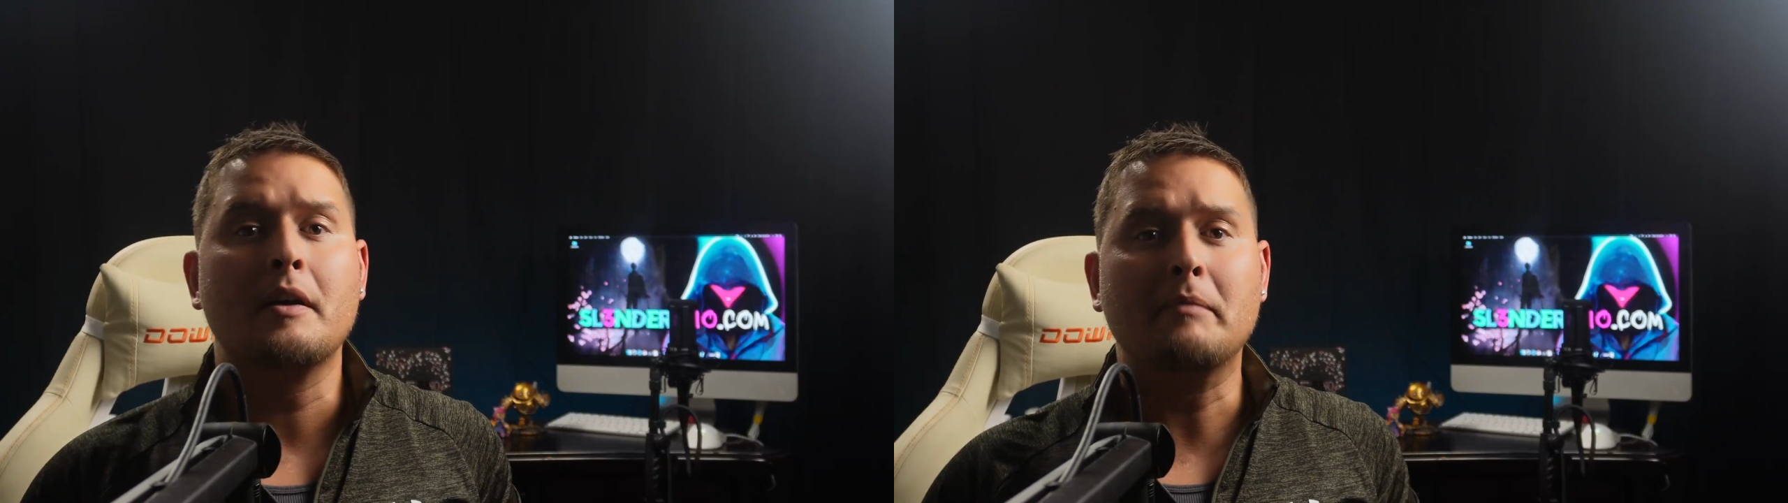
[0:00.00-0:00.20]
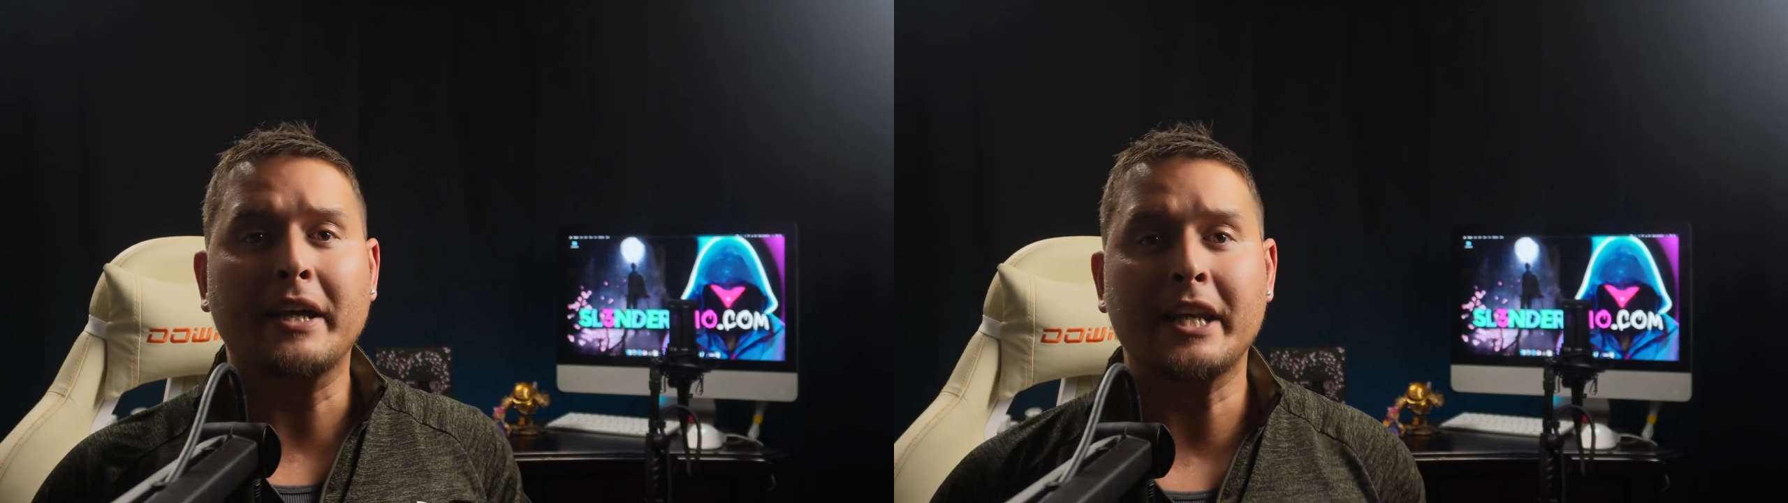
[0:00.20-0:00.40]

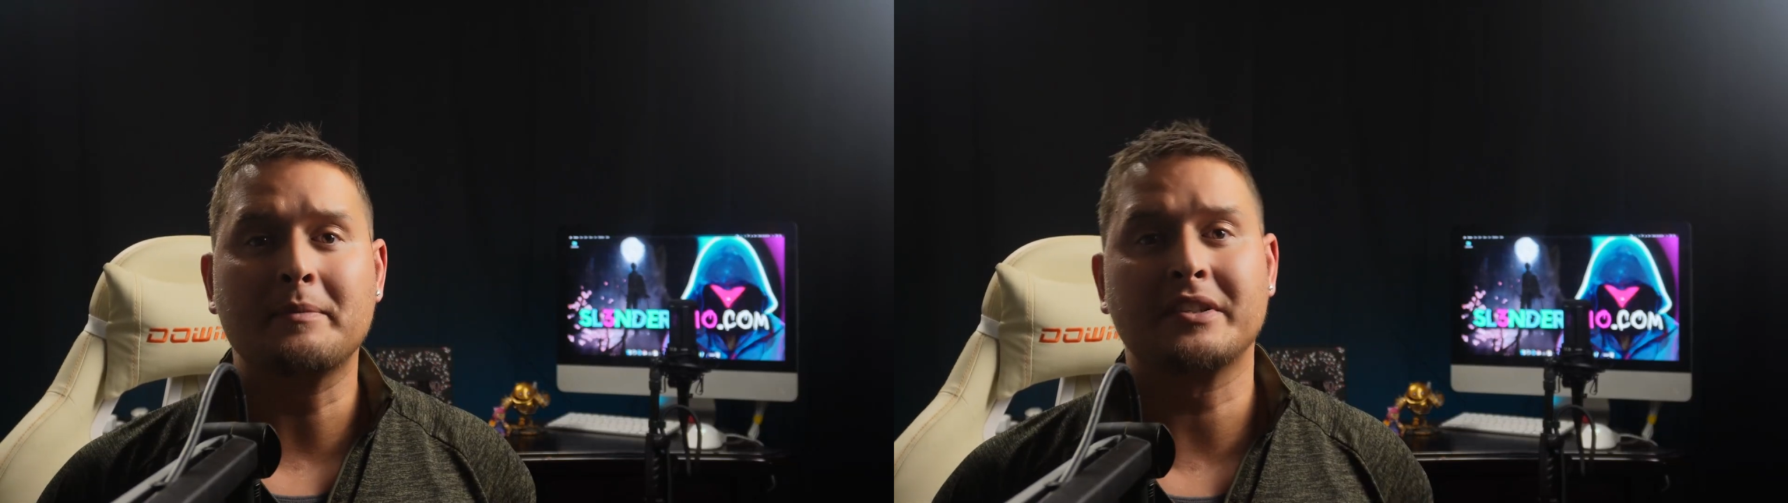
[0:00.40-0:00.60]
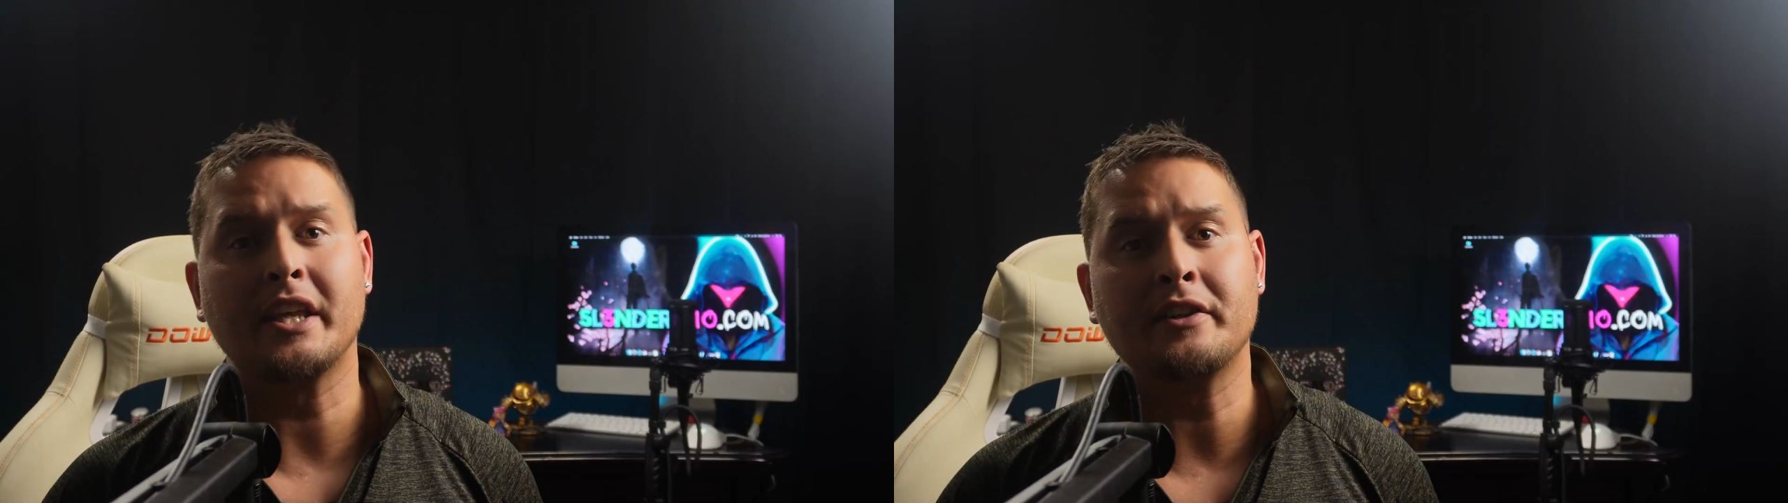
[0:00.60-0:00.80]
My
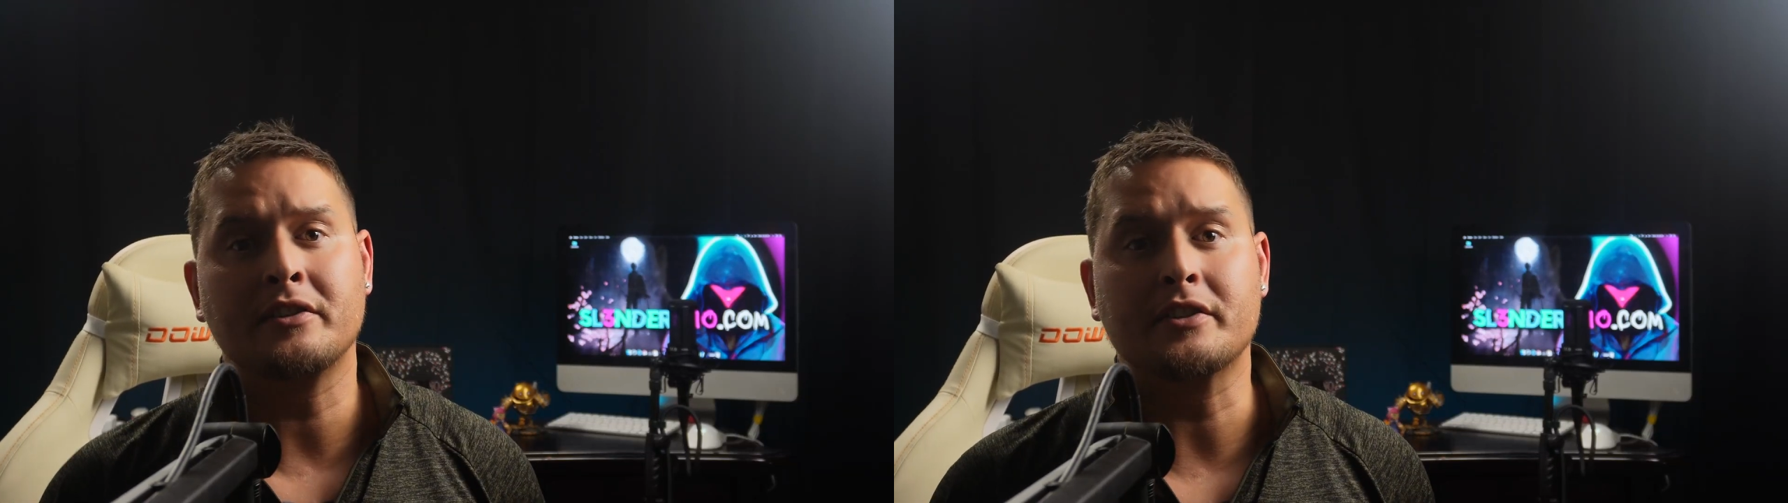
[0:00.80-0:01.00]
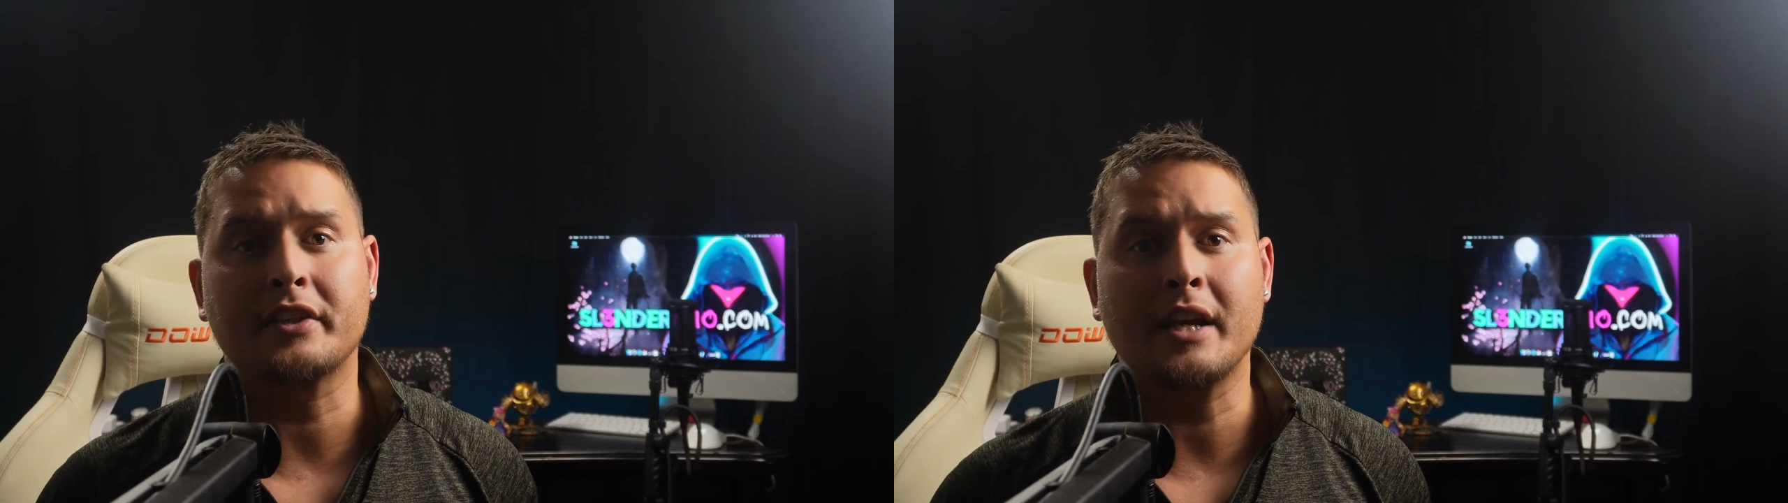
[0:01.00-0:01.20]
name's Slender
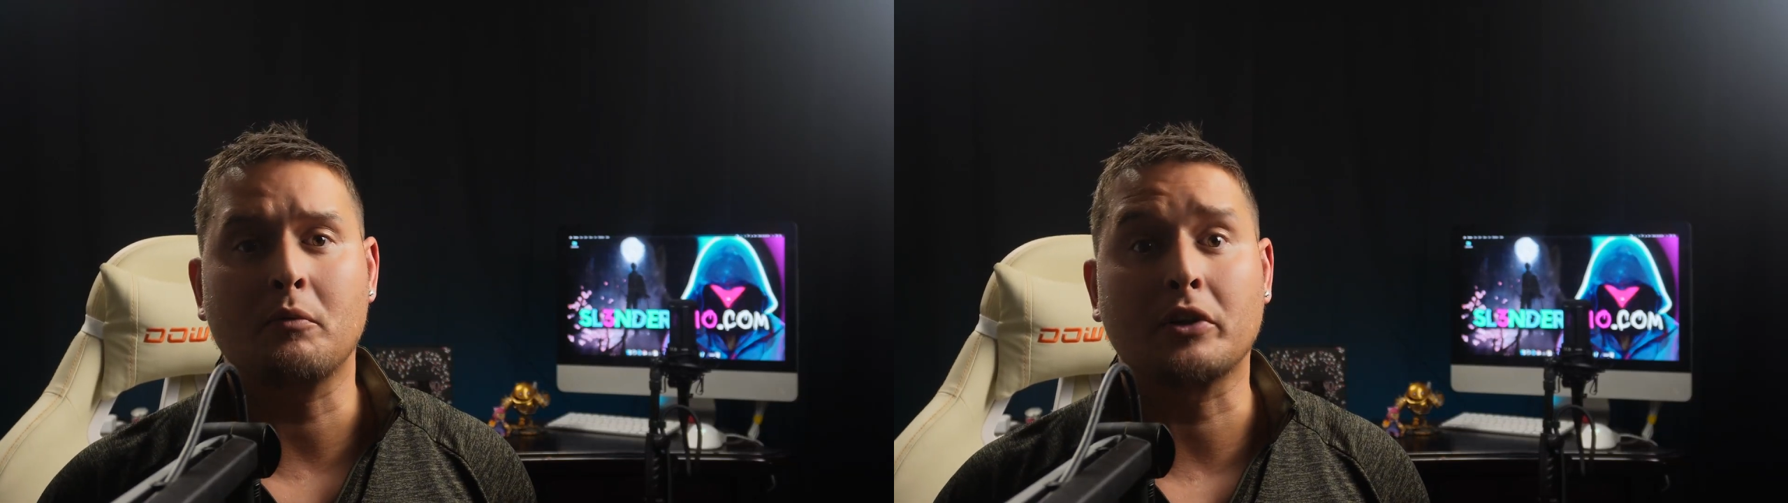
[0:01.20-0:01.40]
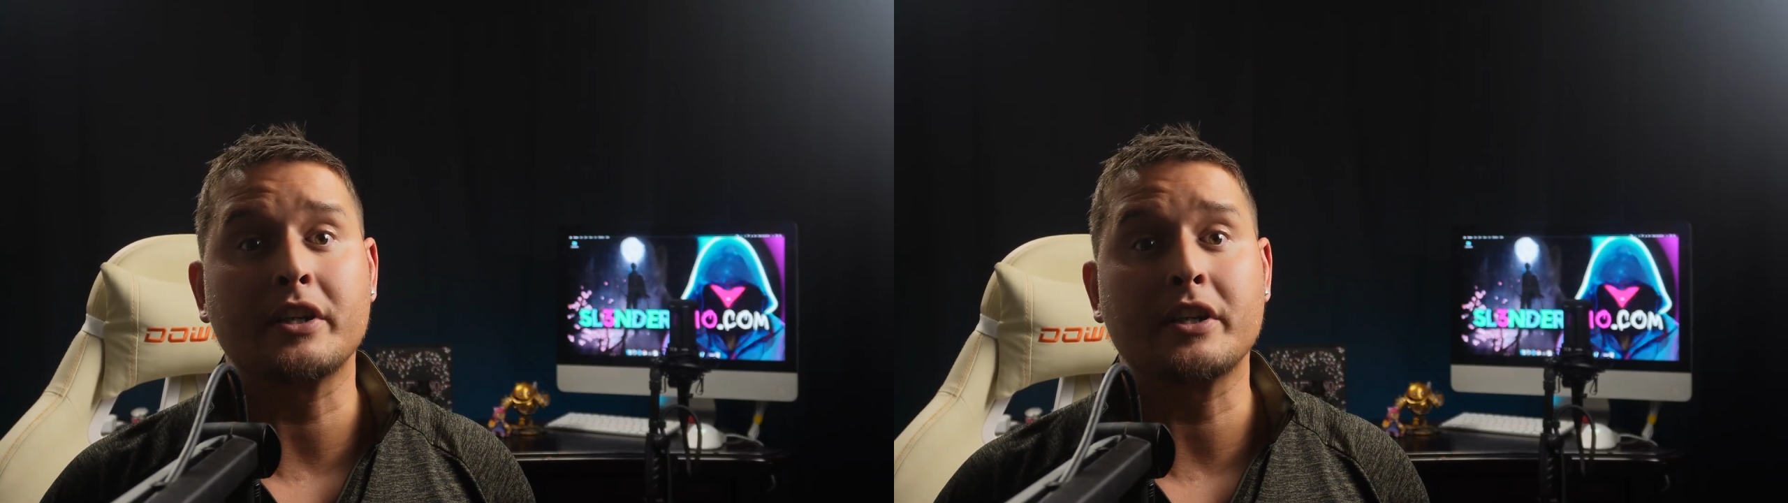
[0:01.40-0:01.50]
and today we're going